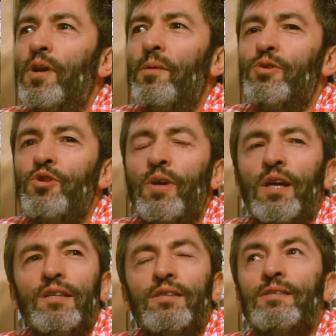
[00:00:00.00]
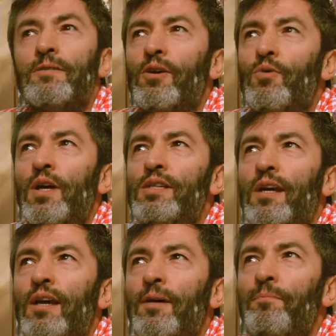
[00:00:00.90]
I'm doing is
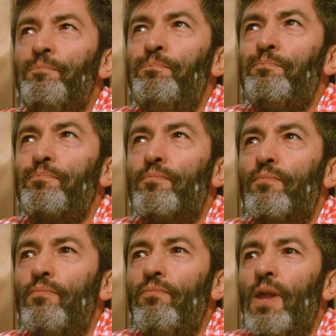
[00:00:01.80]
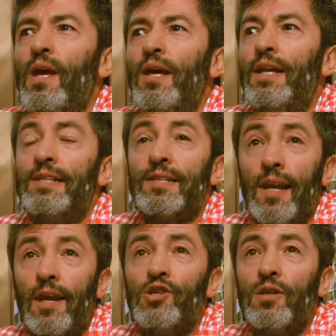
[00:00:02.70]
creating an
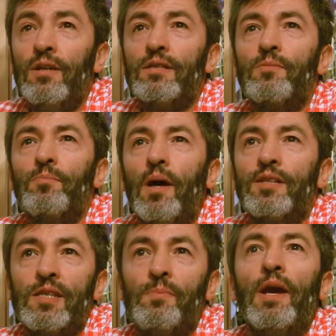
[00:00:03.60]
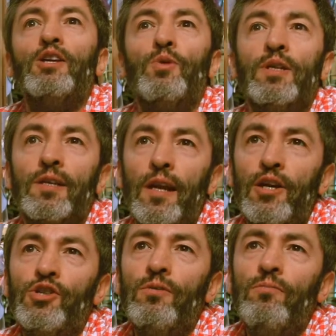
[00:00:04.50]
installation. It's a participatory
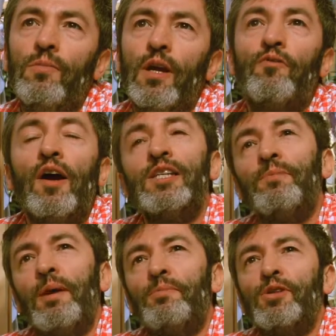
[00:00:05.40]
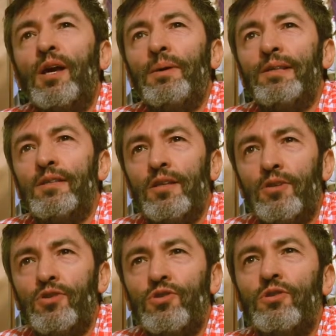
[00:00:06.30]
installation, inviting people to come and
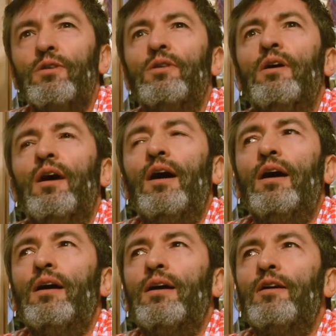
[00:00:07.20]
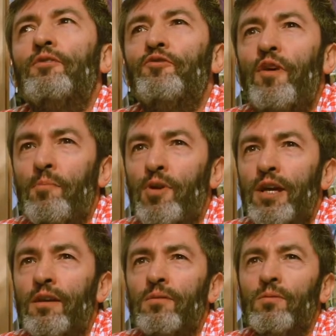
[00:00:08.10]
stitch fabric,
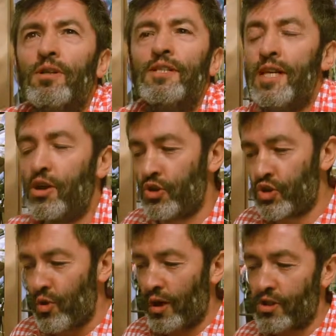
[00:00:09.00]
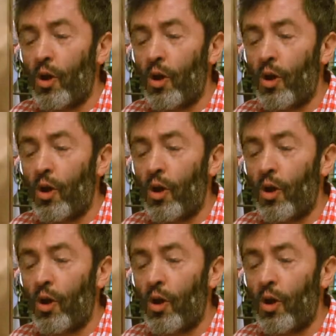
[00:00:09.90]
deconstruct